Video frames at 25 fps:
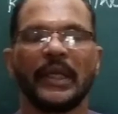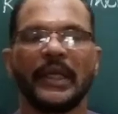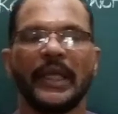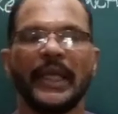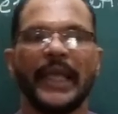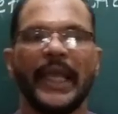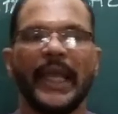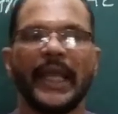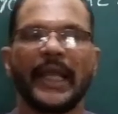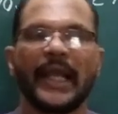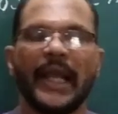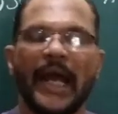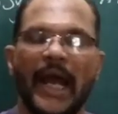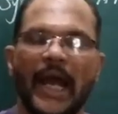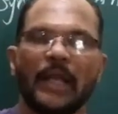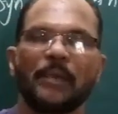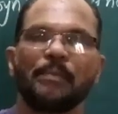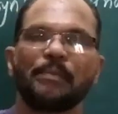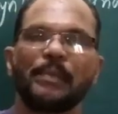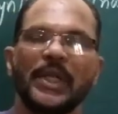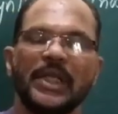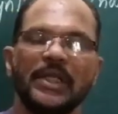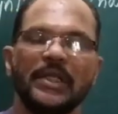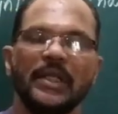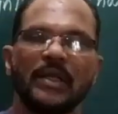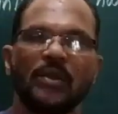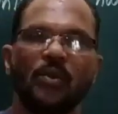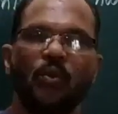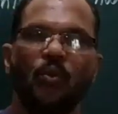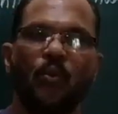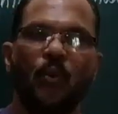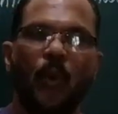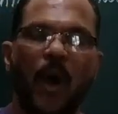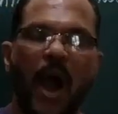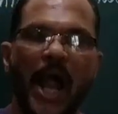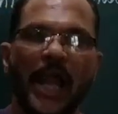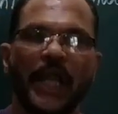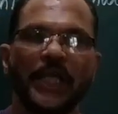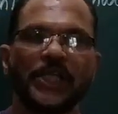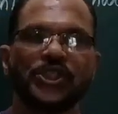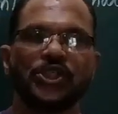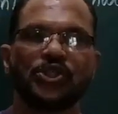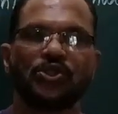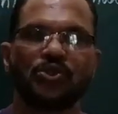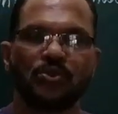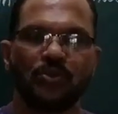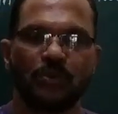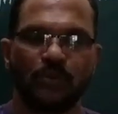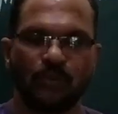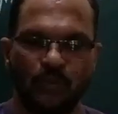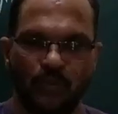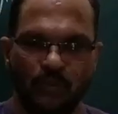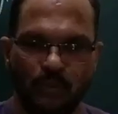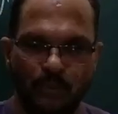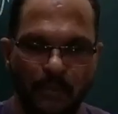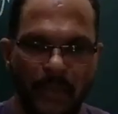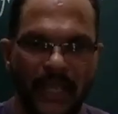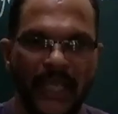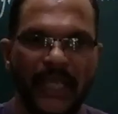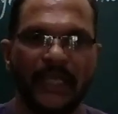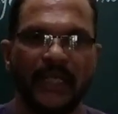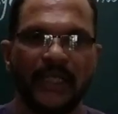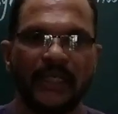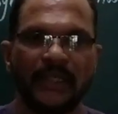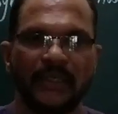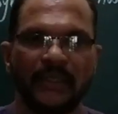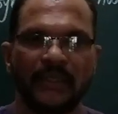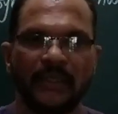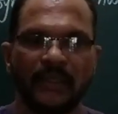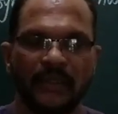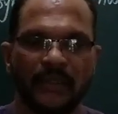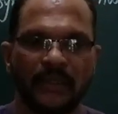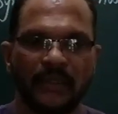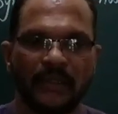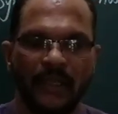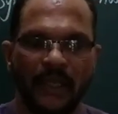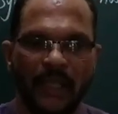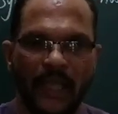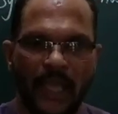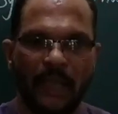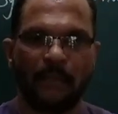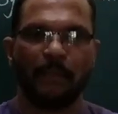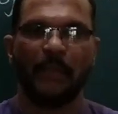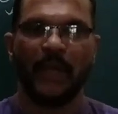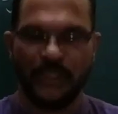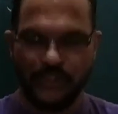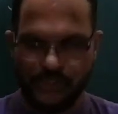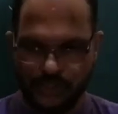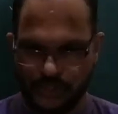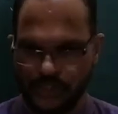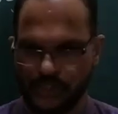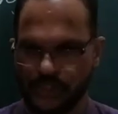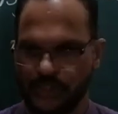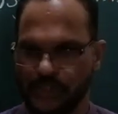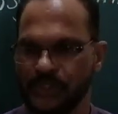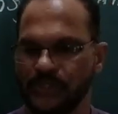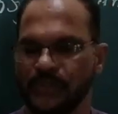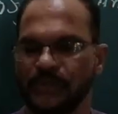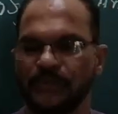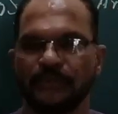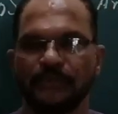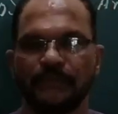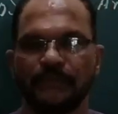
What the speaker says: a carpenter wants to make a bench.